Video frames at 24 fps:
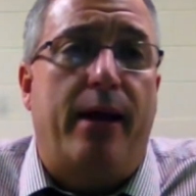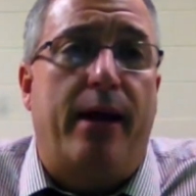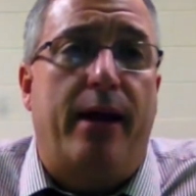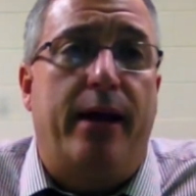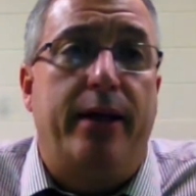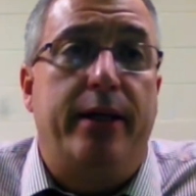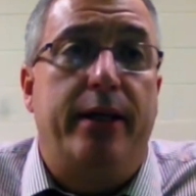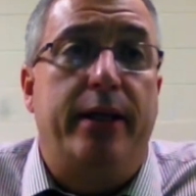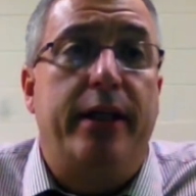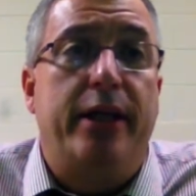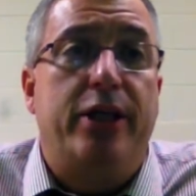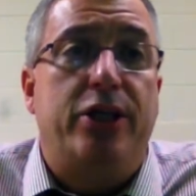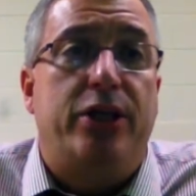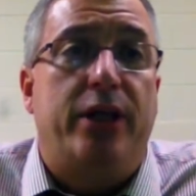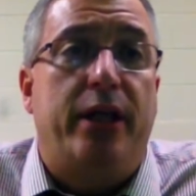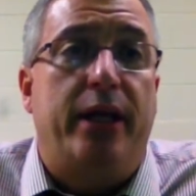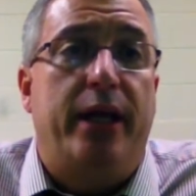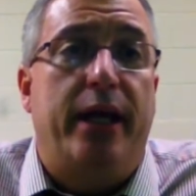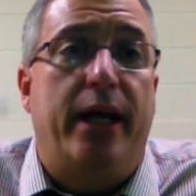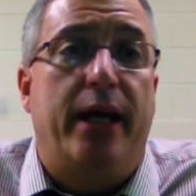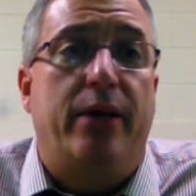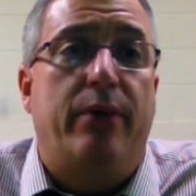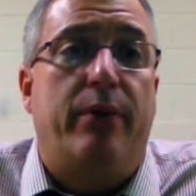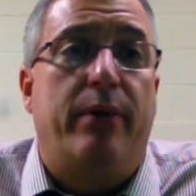
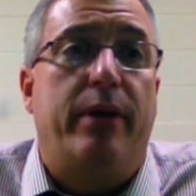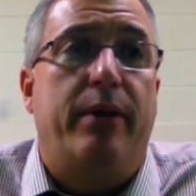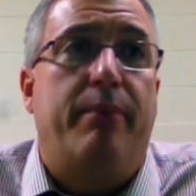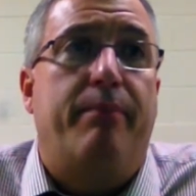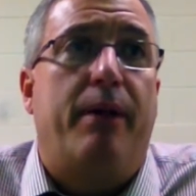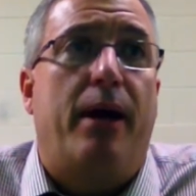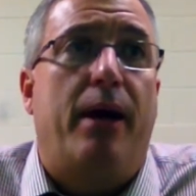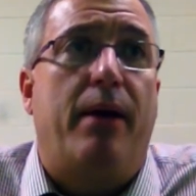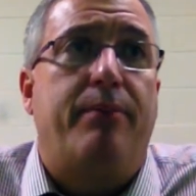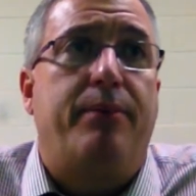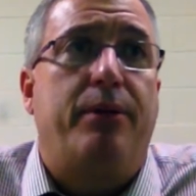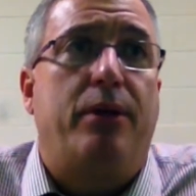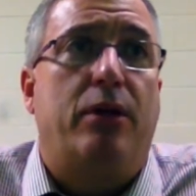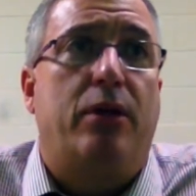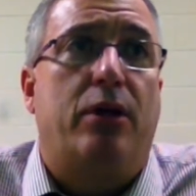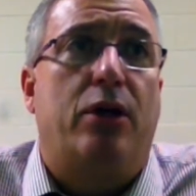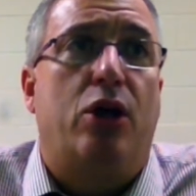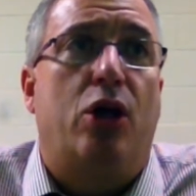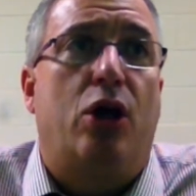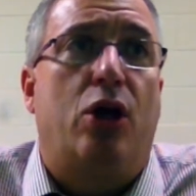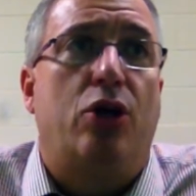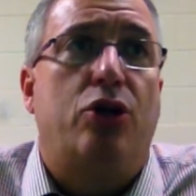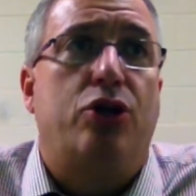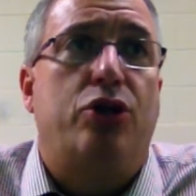initially, anyway, the popular
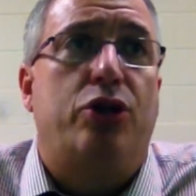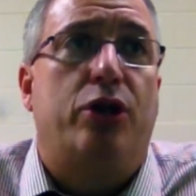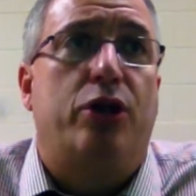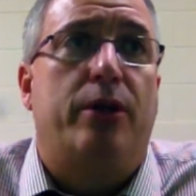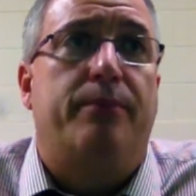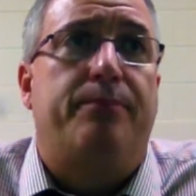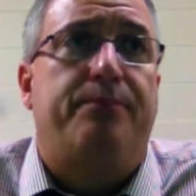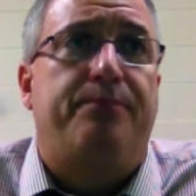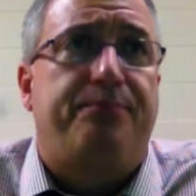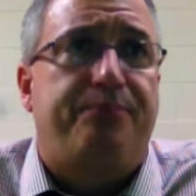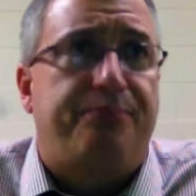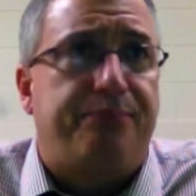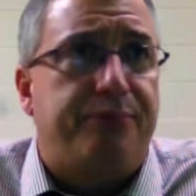culture